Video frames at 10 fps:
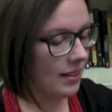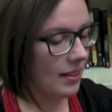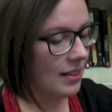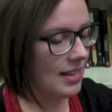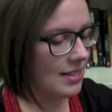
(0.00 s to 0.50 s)

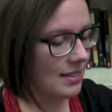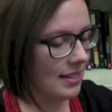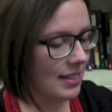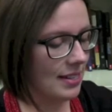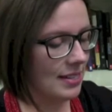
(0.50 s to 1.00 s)
This
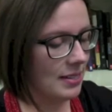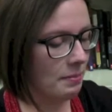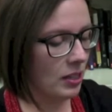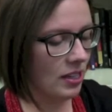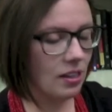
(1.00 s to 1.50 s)
is a
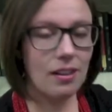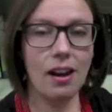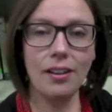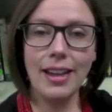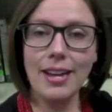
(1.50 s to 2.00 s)
book
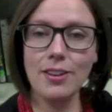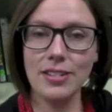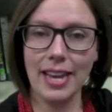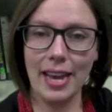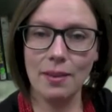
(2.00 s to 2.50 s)
called
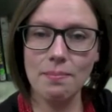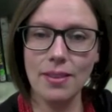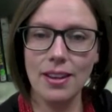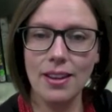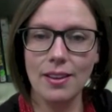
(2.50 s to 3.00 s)
Ender's
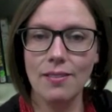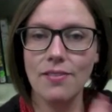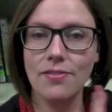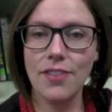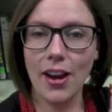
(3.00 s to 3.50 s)
Game,
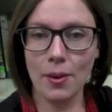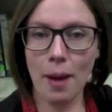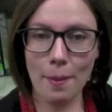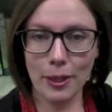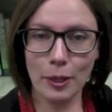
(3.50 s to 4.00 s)
very
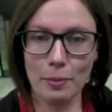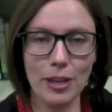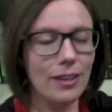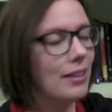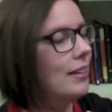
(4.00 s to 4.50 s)
popular
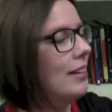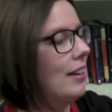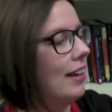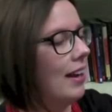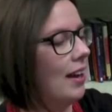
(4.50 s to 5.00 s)
book.
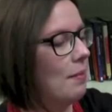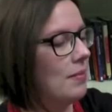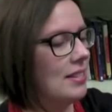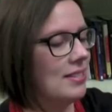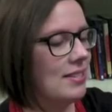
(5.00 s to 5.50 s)

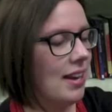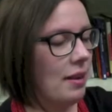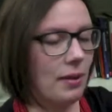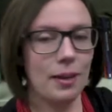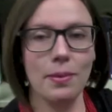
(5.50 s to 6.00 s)
This
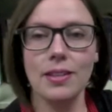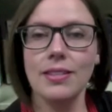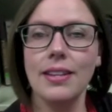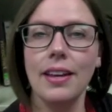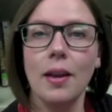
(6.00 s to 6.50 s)
I
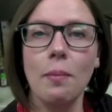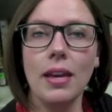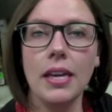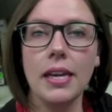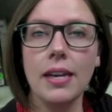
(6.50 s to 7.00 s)
recommended to him.
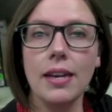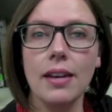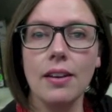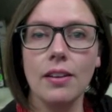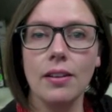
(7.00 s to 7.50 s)

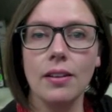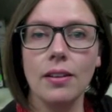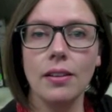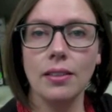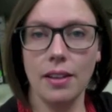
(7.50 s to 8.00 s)
He
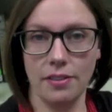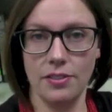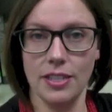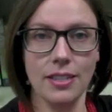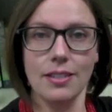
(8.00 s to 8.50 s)

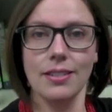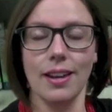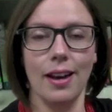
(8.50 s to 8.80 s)
loved it.